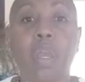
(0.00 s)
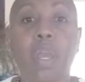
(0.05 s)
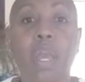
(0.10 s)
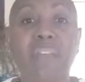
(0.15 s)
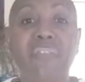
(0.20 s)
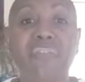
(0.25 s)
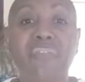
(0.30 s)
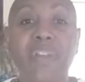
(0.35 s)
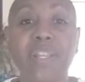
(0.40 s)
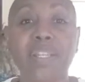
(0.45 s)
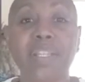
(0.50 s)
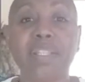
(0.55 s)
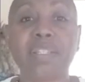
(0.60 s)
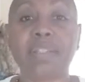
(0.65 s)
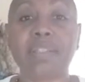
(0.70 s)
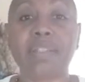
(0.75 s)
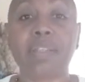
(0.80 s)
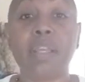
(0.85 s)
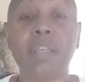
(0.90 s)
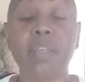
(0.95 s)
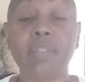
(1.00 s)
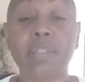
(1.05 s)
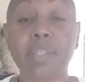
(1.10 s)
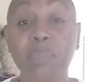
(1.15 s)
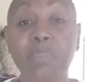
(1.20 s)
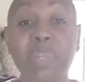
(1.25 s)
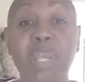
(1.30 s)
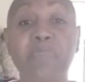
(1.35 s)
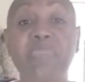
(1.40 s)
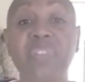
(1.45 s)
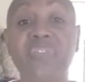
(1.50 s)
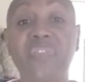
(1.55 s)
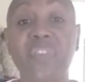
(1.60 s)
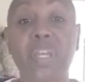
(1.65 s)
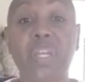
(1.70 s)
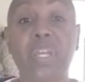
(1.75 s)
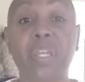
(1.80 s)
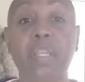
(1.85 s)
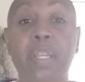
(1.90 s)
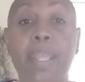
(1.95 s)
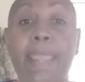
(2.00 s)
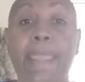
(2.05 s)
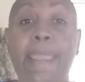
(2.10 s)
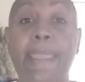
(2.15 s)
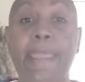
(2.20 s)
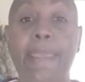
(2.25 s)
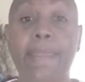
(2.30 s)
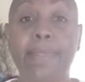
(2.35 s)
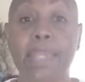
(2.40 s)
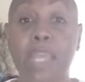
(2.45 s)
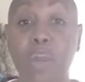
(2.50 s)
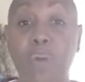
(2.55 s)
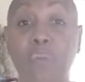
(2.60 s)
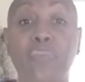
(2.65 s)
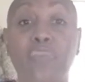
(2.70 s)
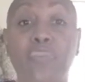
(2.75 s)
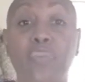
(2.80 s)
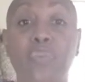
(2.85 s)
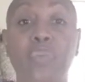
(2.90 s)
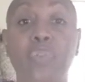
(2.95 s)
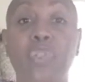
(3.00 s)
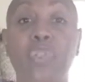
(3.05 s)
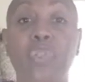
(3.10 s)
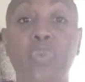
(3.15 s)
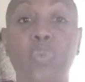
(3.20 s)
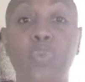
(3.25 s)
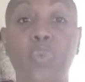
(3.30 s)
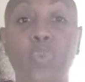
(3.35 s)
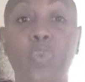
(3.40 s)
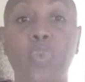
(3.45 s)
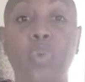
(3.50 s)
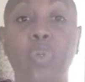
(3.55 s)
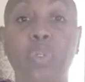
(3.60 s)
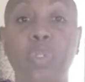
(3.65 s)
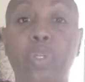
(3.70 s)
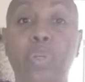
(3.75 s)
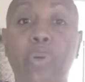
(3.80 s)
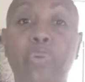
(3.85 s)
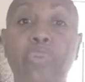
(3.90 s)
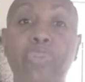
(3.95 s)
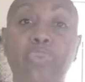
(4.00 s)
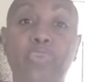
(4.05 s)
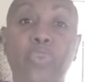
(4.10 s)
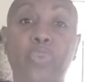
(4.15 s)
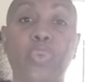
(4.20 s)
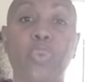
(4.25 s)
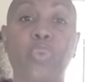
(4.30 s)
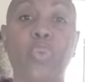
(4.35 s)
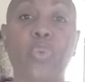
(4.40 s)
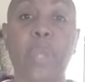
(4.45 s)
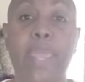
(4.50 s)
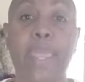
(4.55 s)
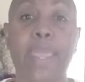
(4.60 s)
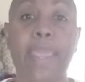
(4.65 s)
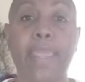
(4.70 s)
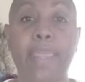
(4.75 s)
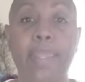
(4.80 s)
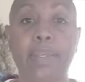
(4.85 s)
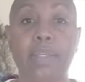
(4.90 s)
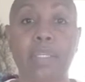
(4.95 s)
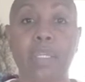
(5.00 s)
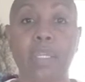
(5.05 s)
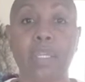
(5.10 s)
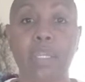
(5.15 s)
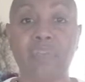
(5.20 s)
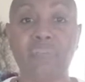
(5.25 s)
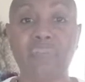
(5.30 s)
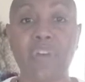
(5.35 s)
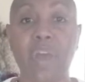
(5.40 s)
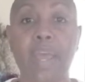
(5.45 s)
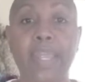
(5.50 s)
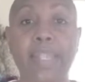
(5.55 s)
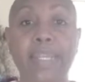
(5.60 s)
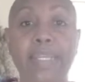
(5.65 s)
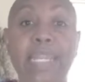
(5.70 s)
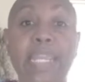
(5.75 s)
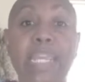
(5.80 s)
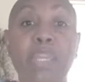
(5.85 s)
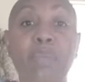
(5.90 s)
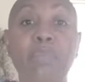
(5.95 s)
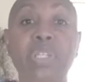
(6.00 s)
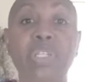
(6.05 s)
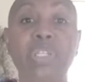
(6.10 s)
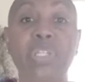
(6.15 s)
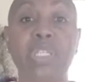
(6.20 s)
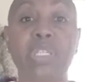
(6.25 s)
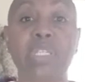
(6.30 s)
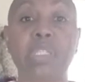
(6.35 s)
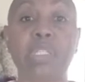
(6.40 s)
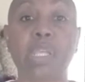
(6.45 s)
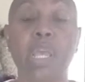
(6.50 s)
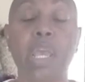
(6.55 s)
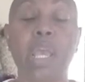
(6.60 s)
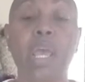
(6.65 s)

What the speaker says: I find it's sometimes fun and helpful to go through and find images